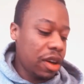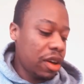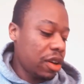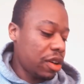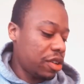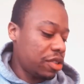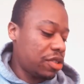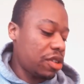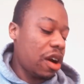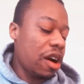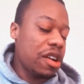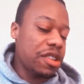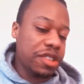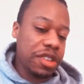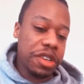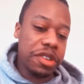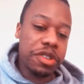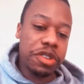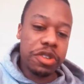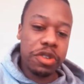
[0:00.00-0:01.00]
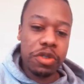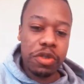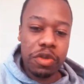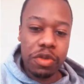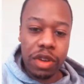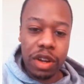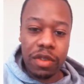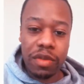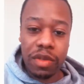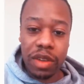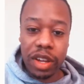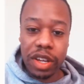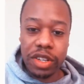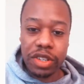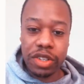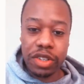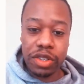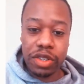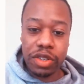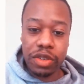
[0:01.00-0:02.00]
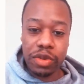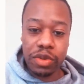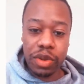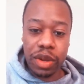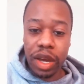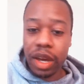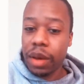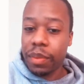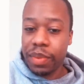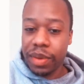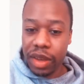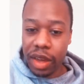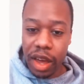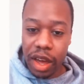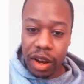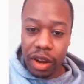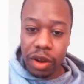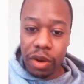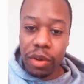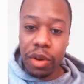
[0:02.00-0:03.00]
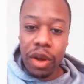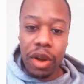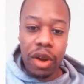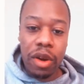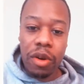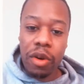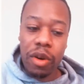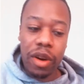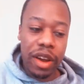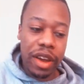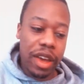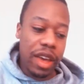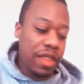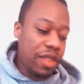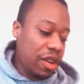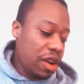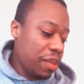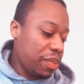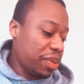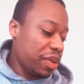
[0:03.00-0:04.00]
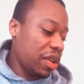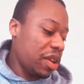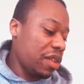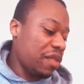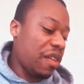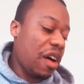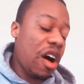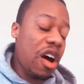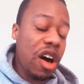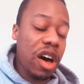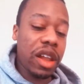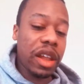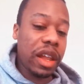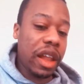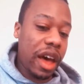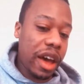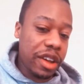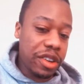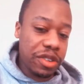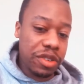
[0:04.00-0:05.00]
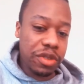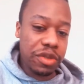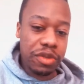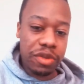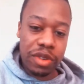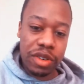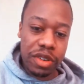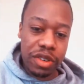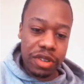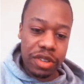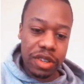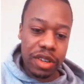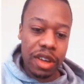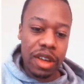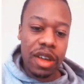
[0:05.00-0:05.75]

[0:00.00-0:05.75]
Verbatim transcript: guitar is in tune in relation to like a piano, or again, there are plenty of online tuners.